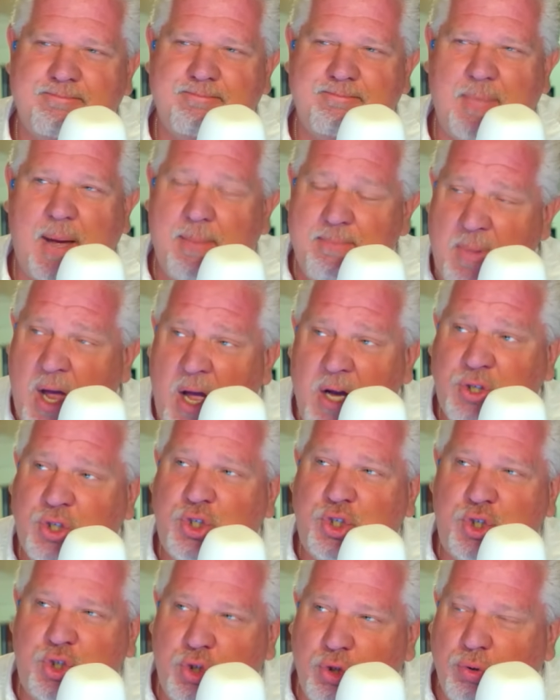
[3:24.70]
I'm not
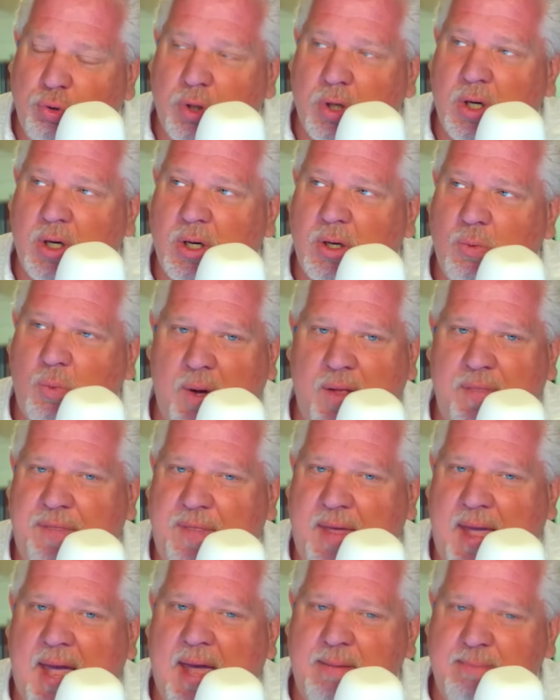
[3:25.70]
sure what
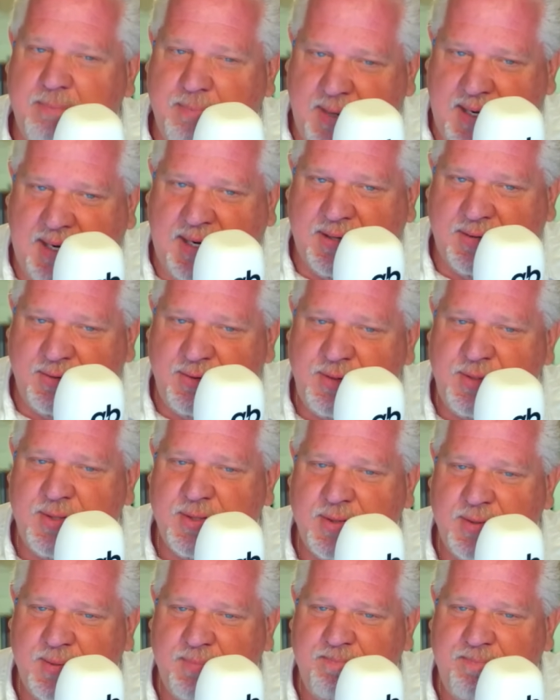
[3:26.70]
that
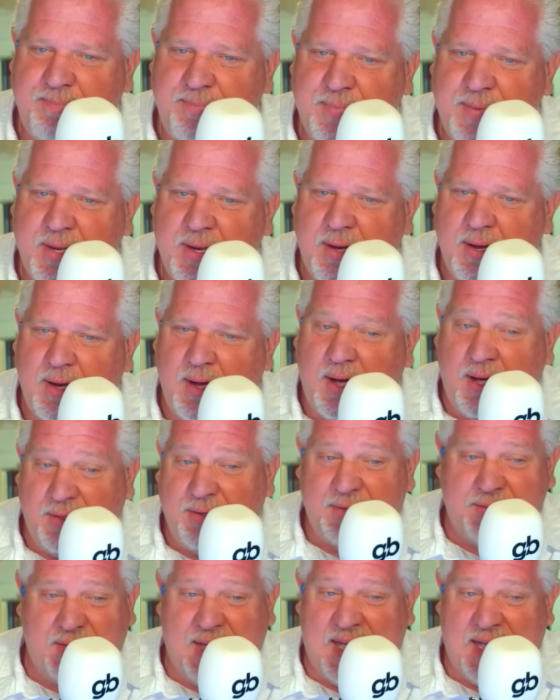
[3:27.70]
means
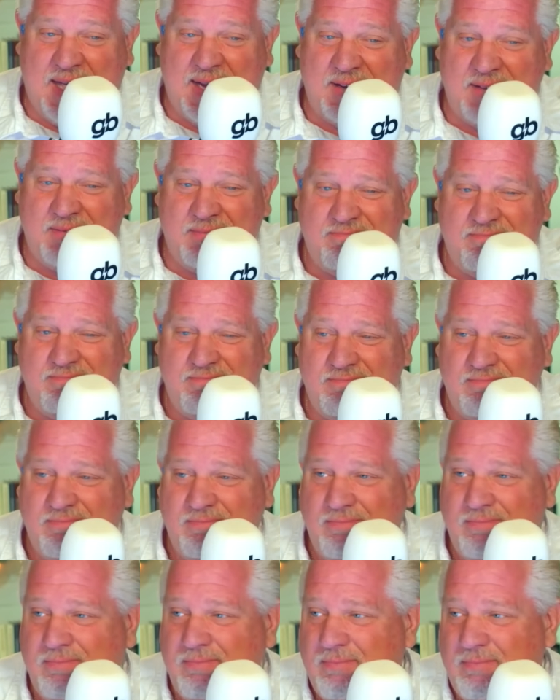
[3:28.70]
other than
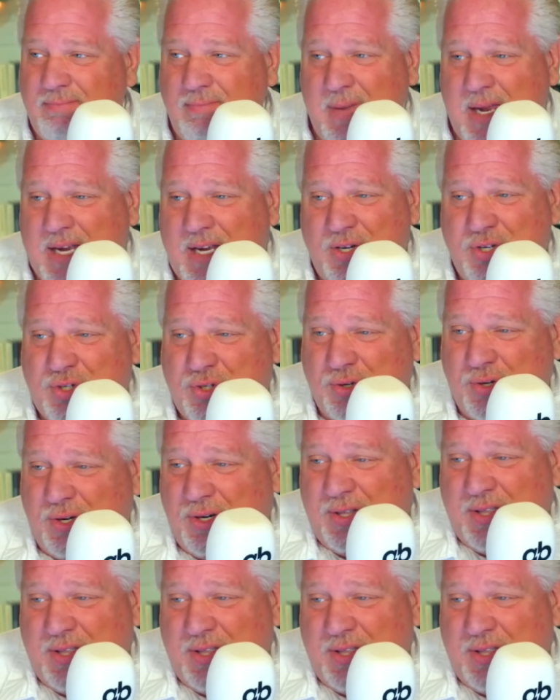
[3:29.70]
making sure